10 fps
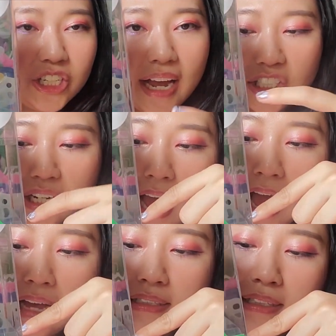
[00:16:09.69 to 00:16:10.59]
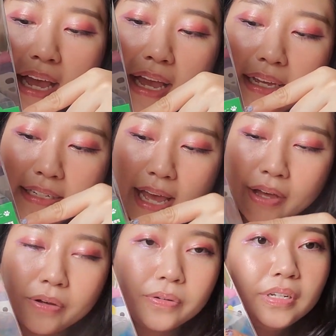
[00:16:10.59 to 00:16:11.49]
She actually has a
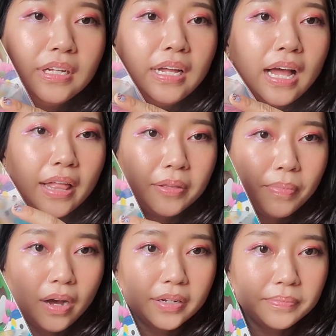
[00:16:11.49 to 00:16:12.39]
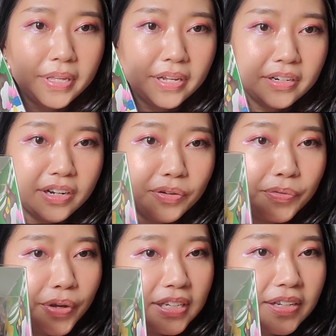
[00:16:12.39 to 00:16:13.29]
tail at the bottom here.
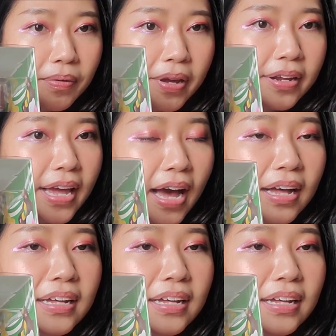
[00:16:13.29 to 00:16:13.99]
Oh, you can see from here, yeah.